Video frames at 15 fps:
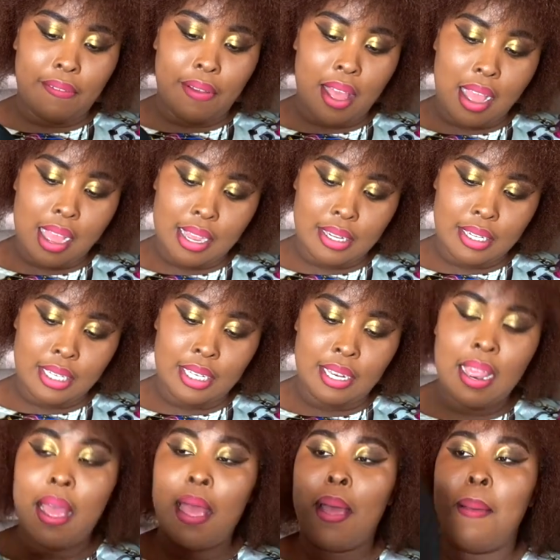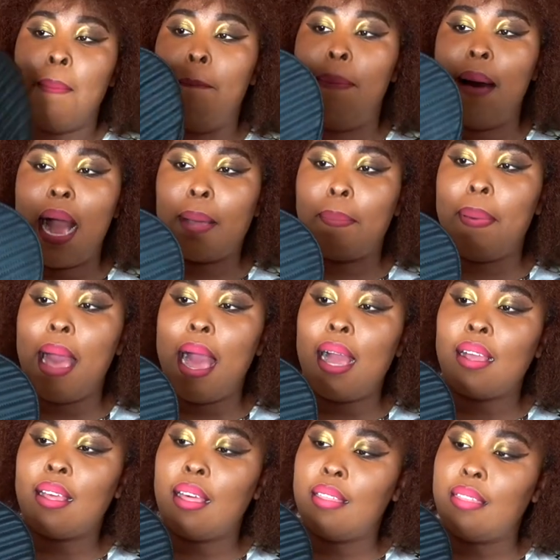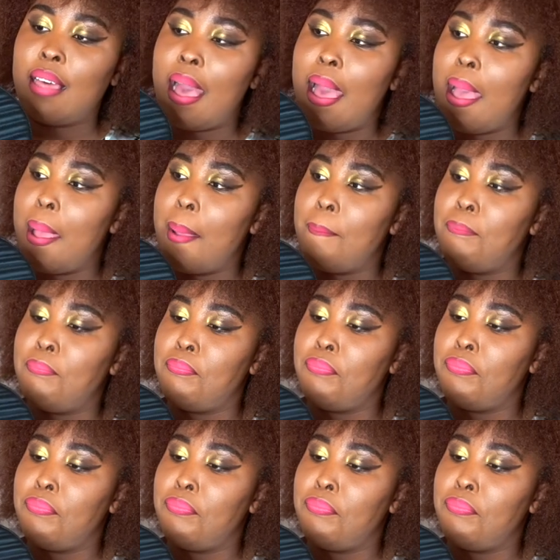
Heart backpack that